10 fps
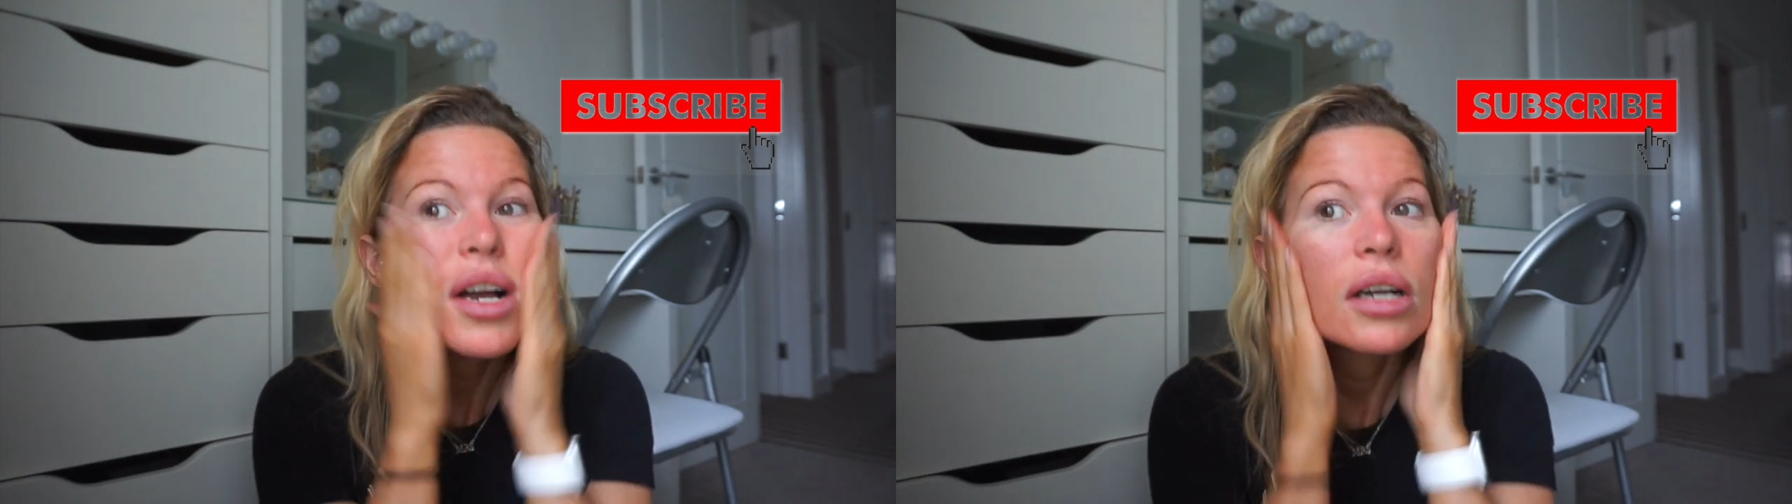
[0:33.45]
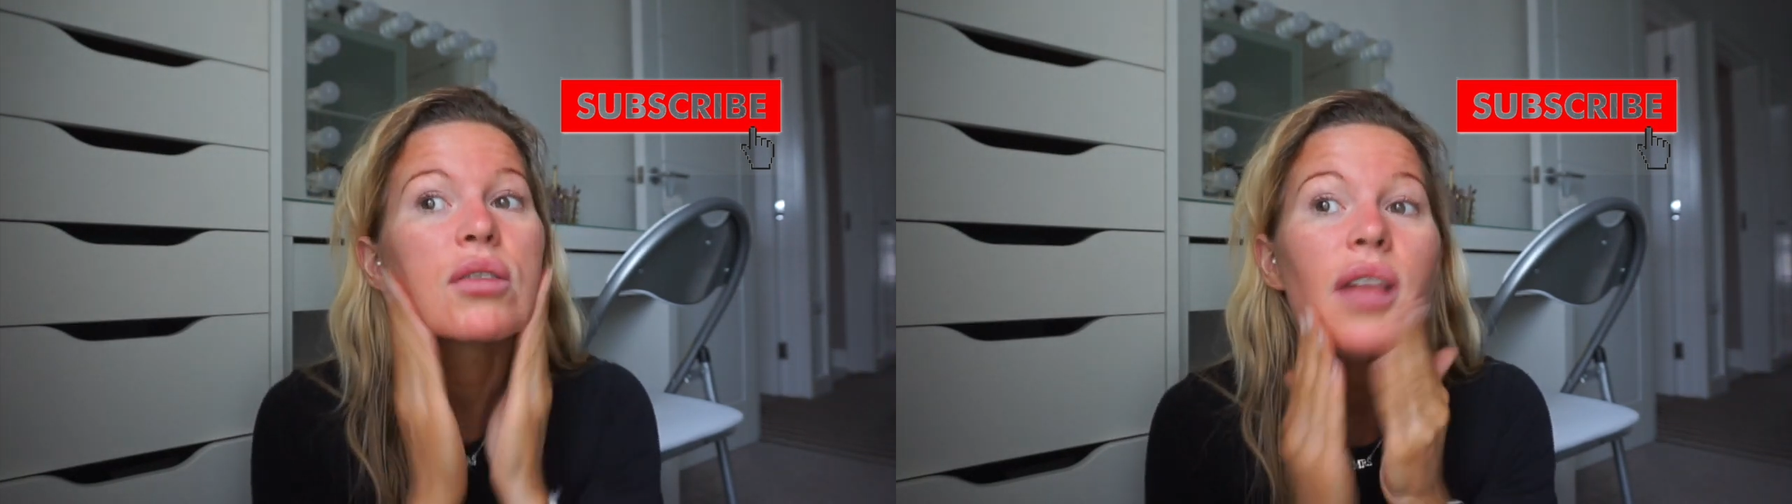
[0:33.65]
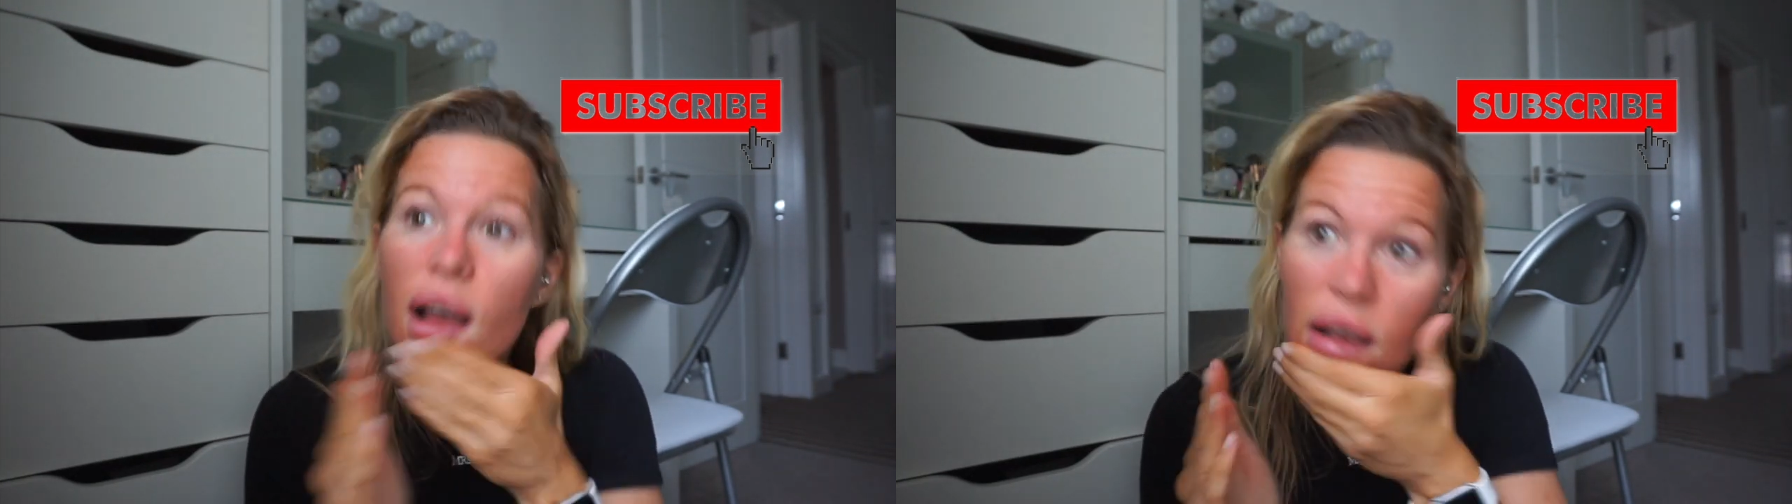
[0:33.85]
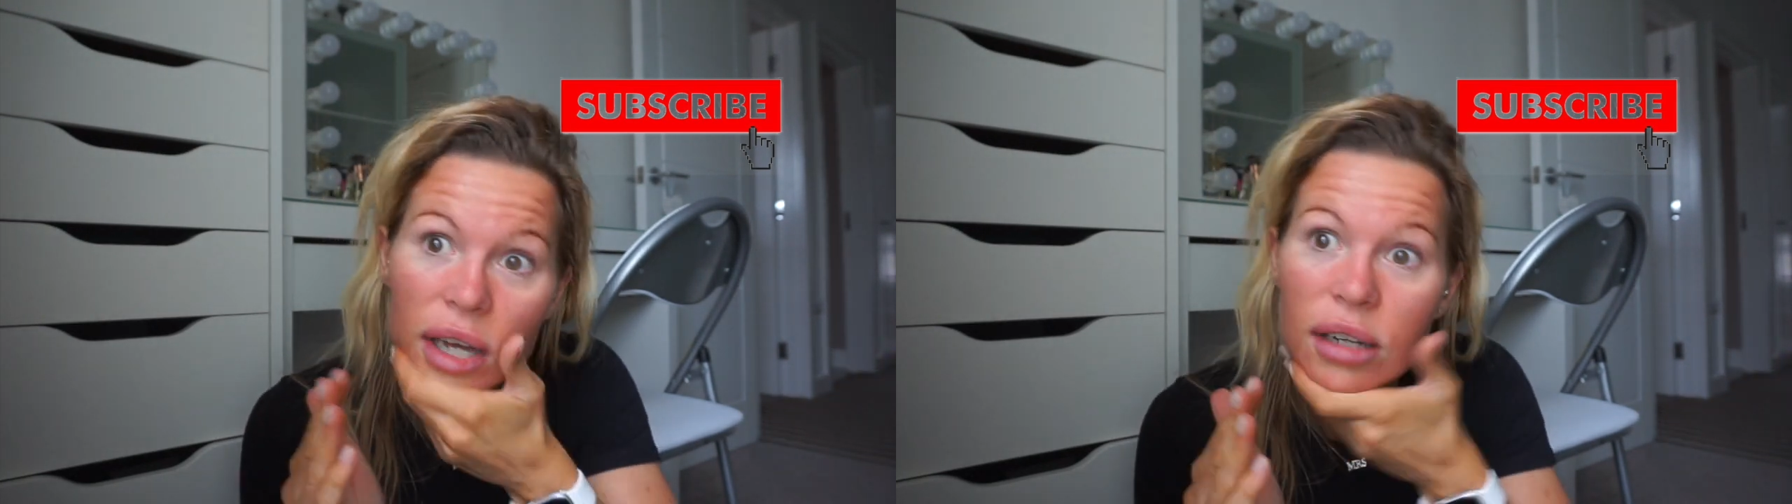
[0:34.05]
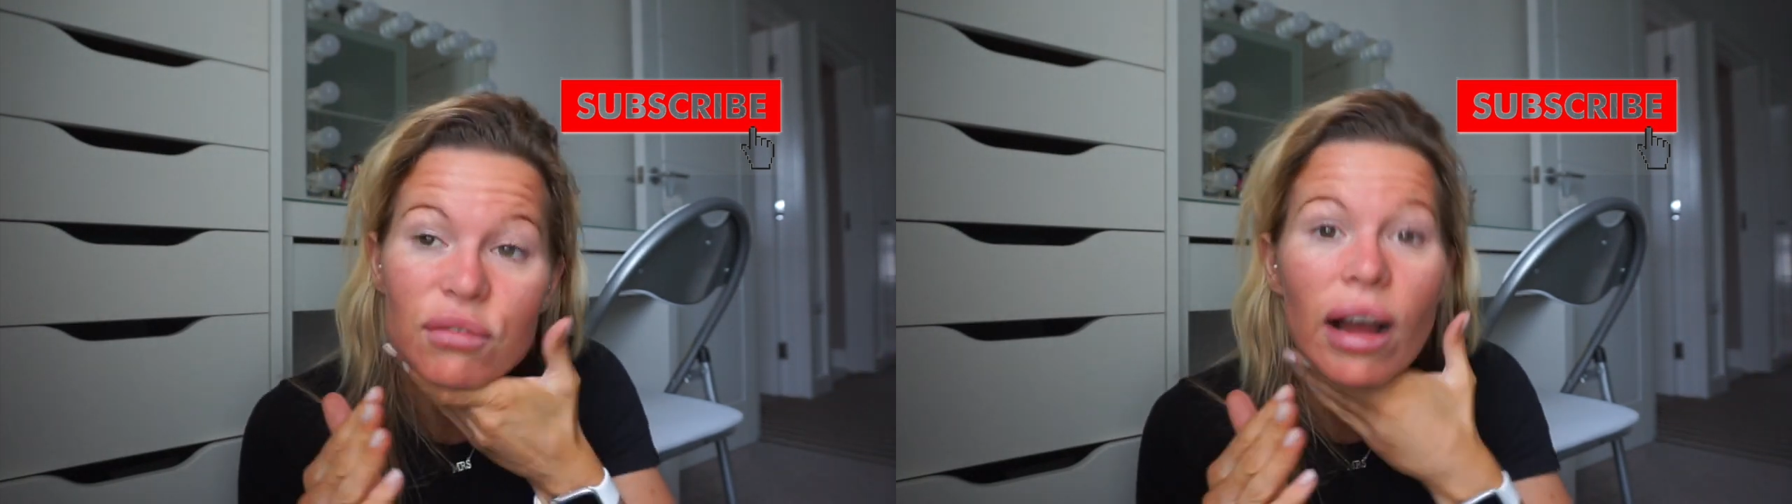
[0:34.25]
who's like
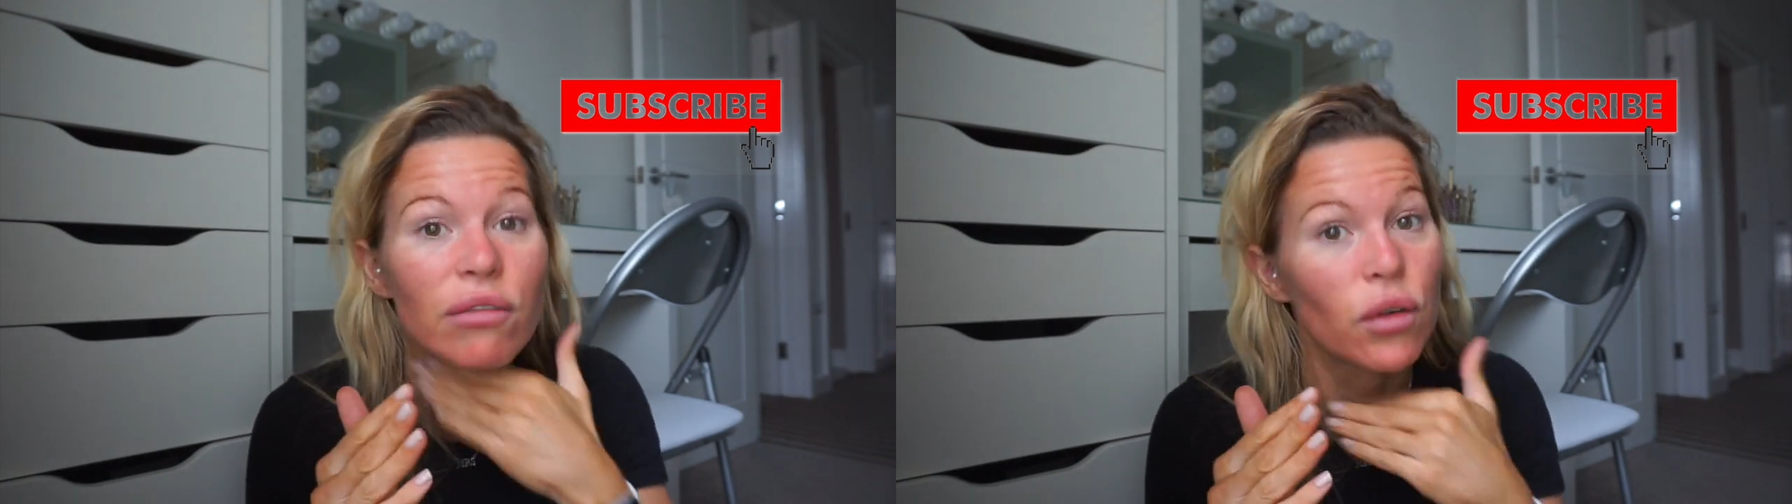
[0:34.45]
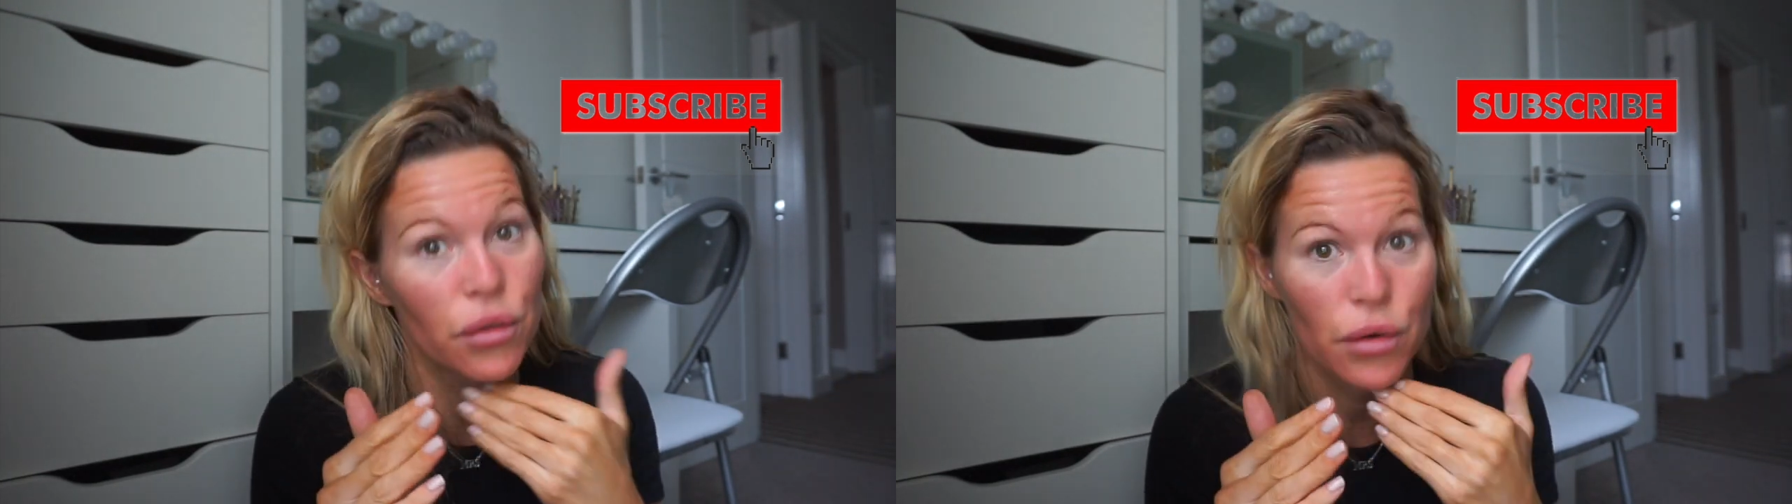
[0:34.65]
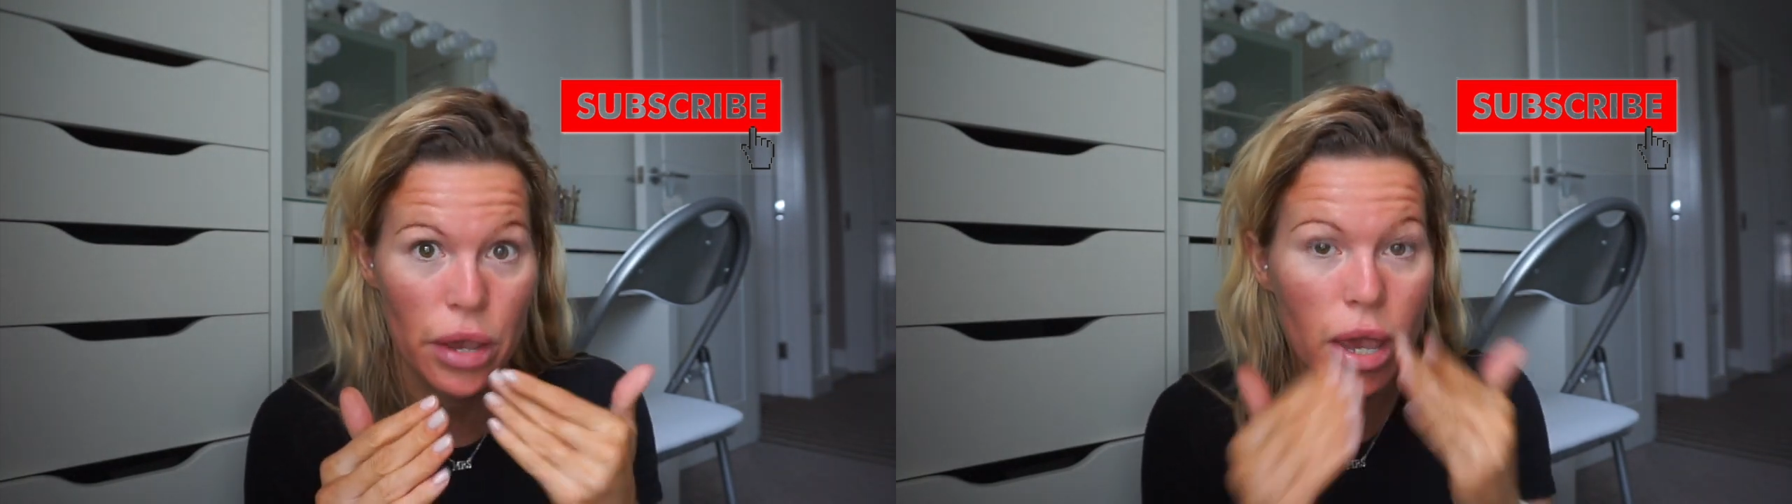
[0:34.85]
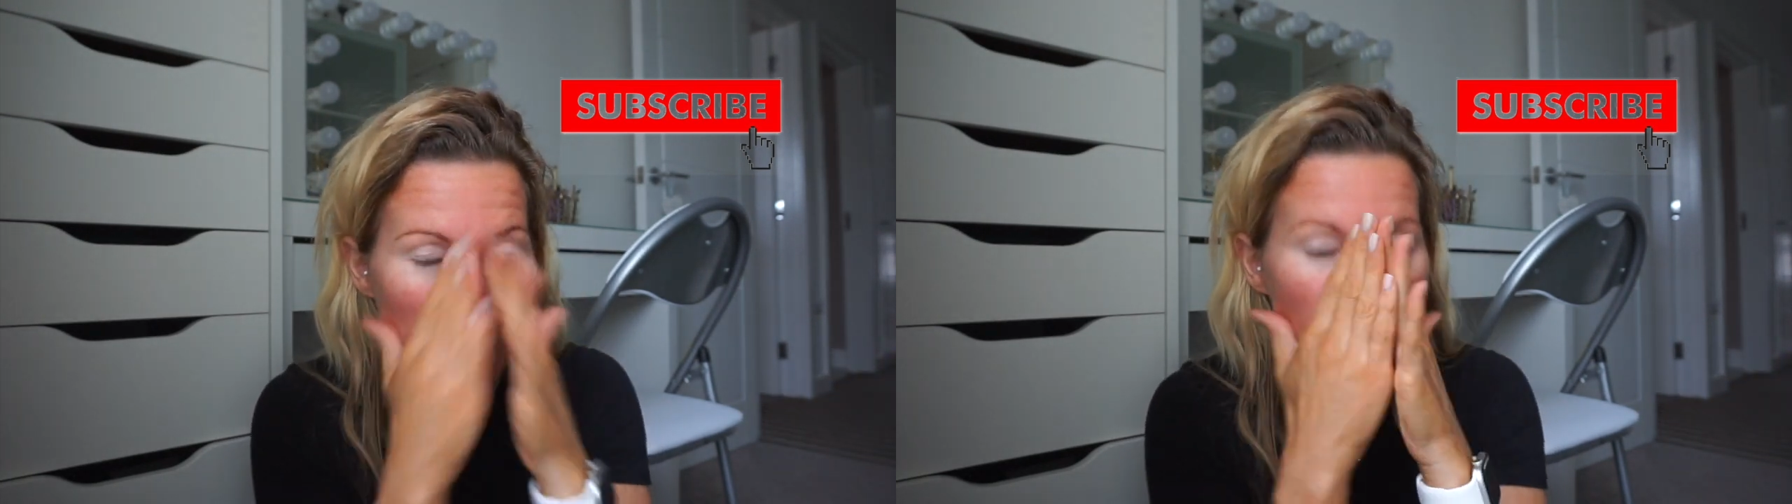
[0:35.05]
5'3".